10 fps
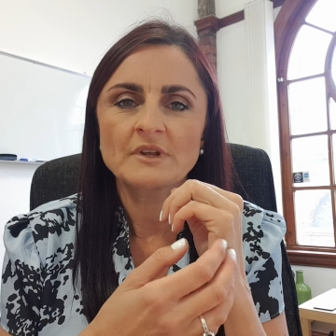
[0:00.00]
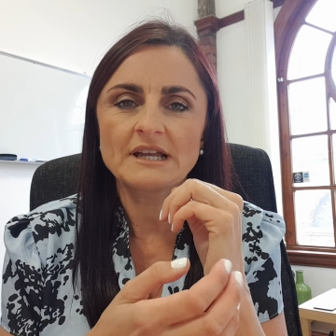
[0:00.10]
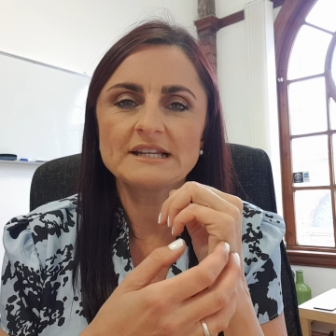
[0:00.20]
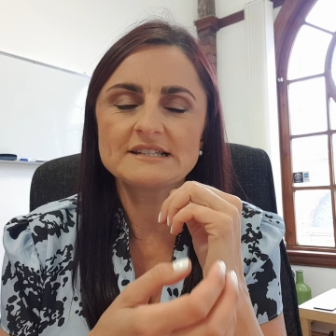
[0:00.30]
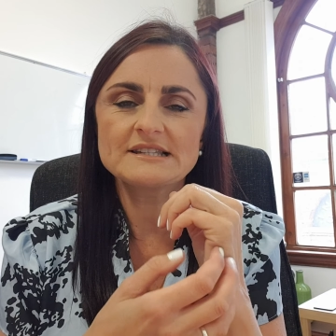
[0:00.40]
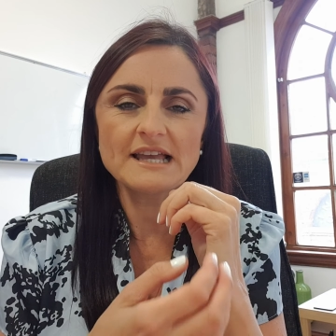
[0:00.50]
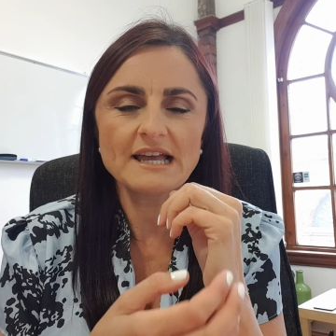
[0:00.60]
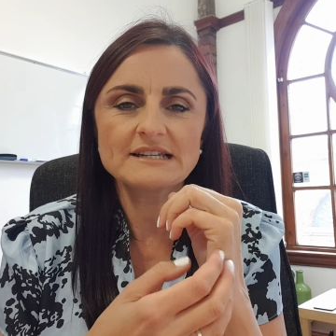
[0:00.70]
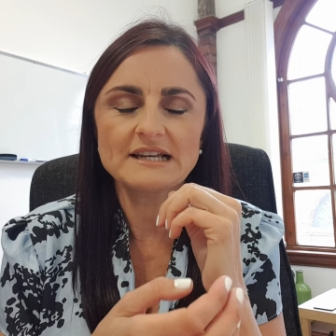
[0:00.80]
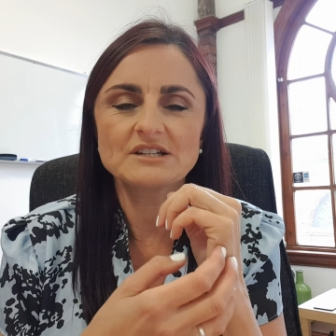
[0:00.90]
And
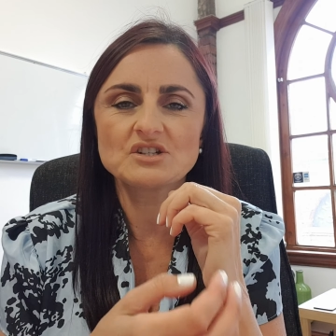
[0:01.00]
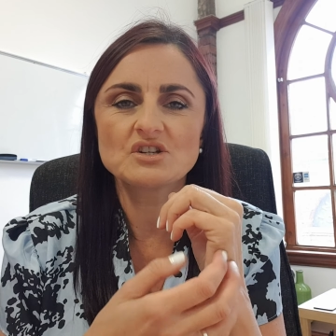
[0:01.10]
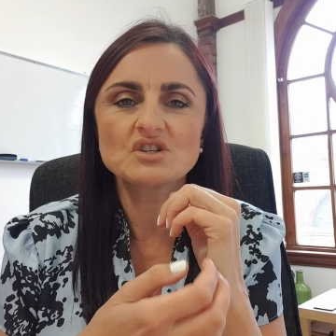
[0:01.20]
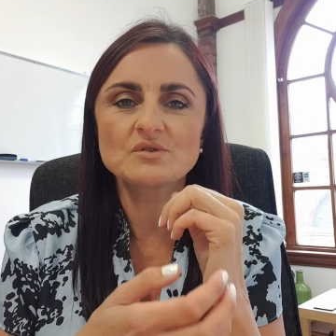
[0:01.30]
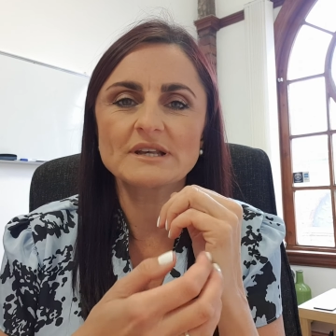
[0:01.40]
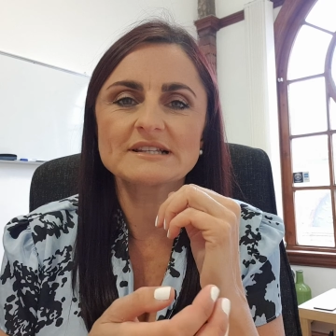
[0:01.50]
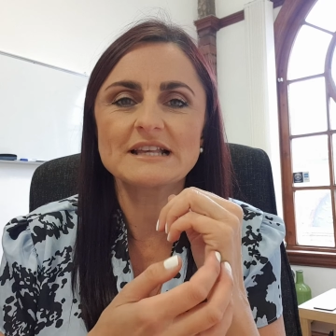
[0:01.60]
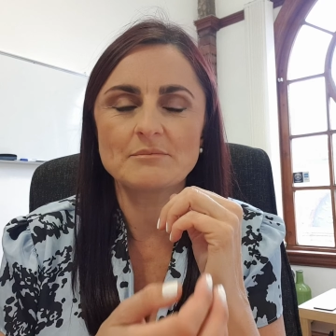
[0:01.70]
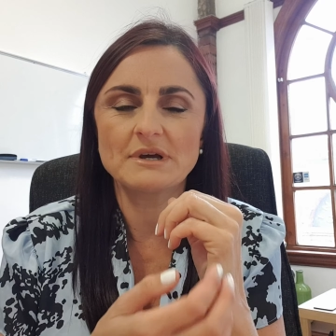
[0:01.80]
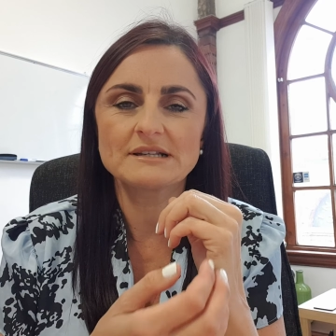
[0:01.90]
instead, I choose to
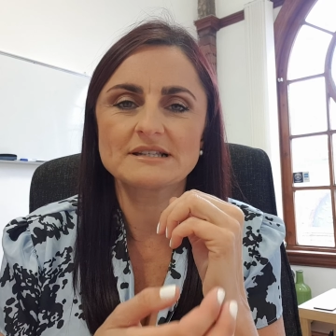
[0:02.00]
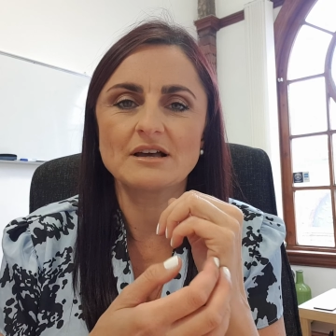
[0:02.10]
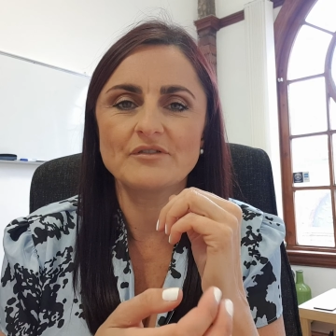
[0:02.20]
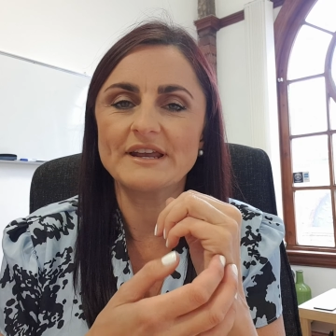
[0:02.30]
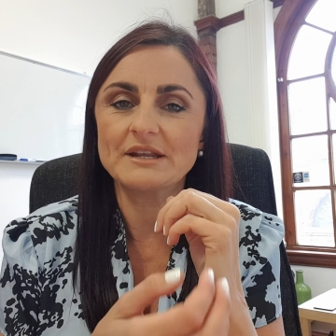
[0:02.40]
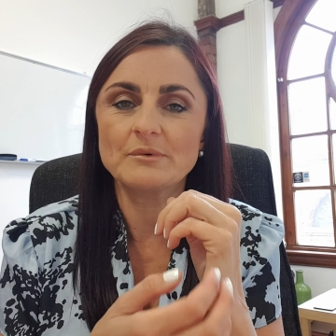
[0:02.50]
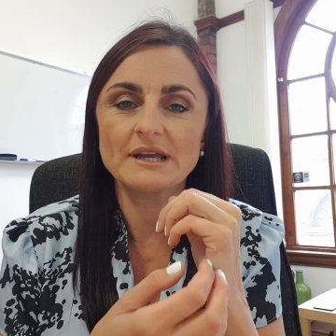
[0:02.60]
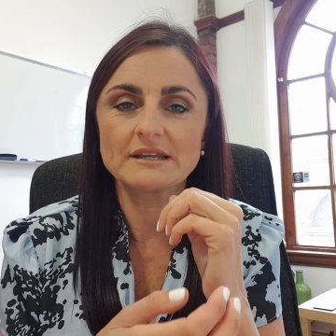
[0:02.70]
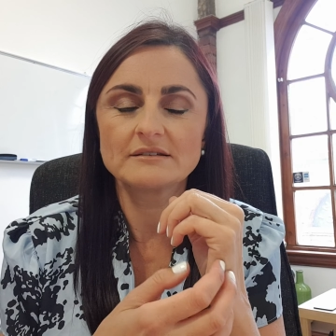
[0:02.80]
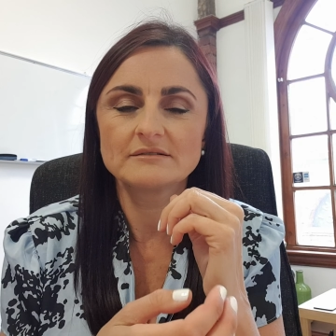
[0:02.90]
accept myself anyway,
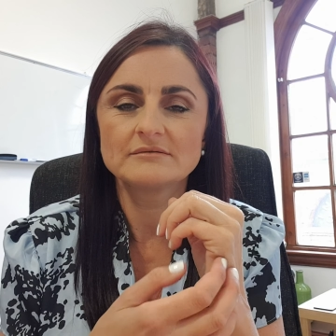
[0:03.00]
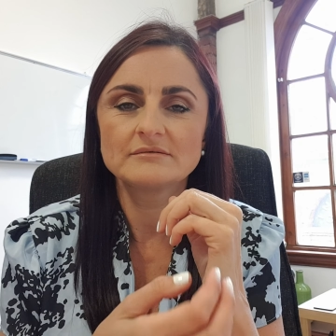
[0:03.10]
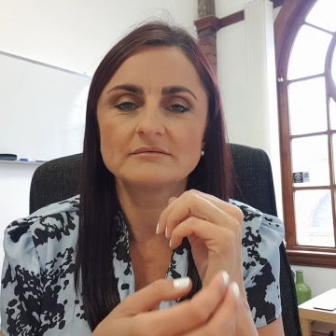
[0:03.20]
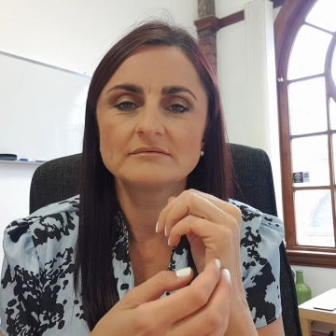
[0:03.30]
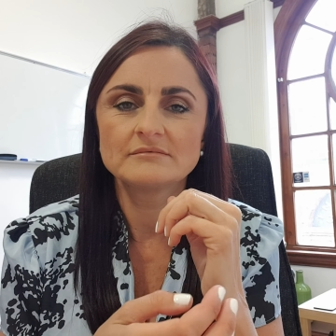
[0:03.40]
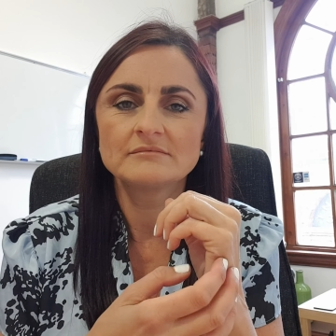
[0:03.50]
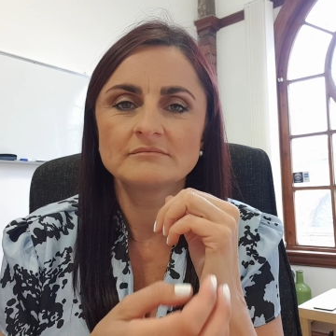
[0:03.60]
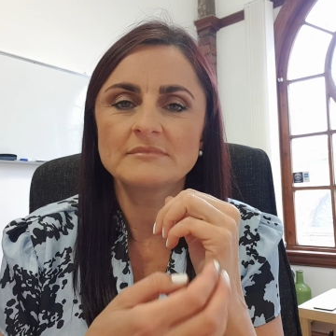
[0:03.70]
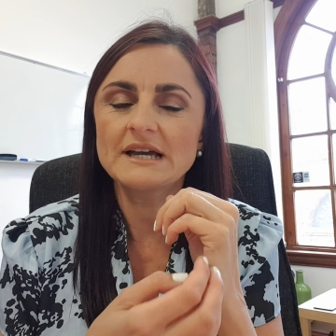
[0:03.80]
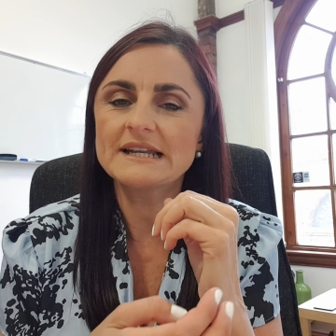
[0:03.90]

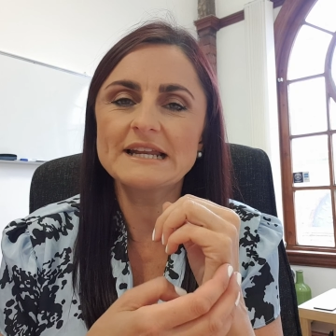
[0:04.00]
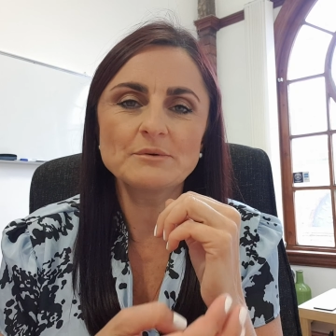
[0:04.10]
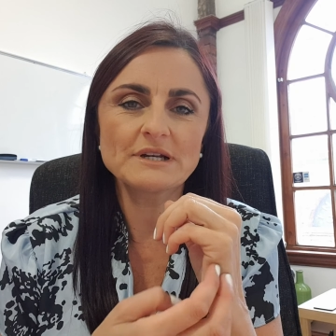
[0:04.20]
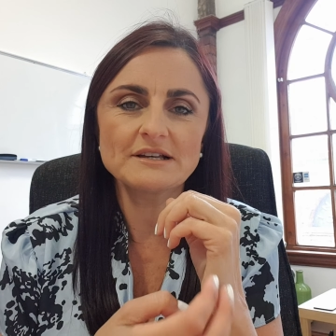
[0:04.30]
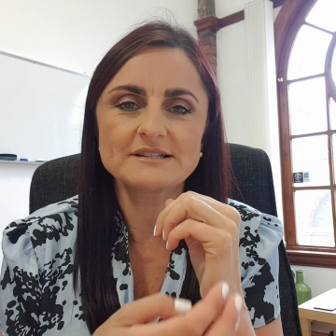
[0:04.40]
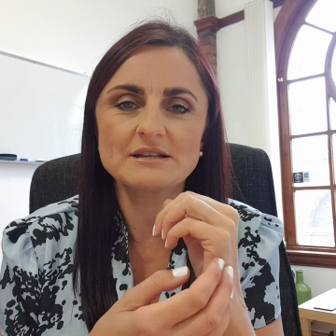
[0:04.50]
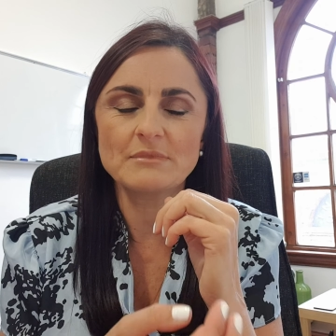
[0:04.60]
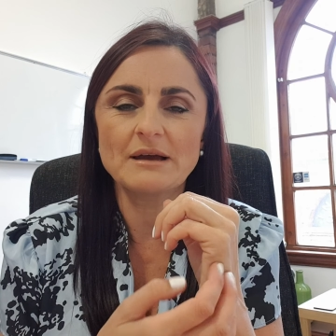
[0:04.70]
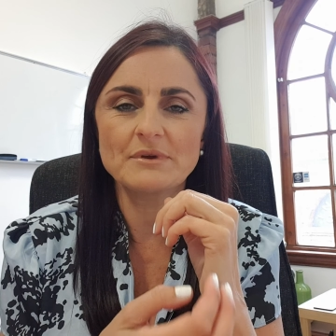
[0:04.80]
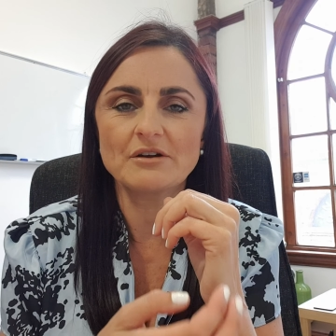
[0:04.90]
and anyone else that
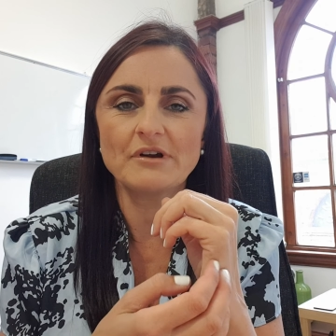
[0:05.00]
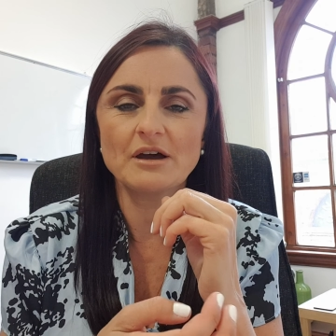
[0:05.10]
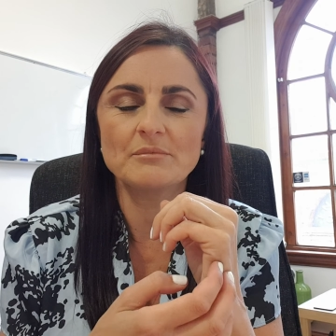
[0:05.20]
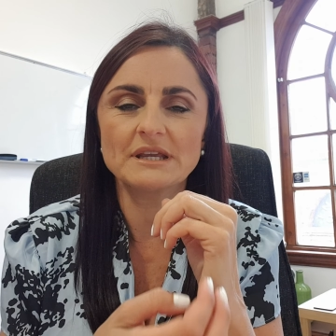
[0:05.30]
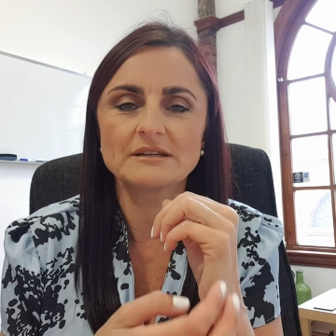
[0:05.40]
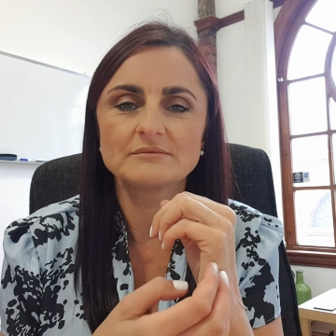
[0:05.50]
might be around me.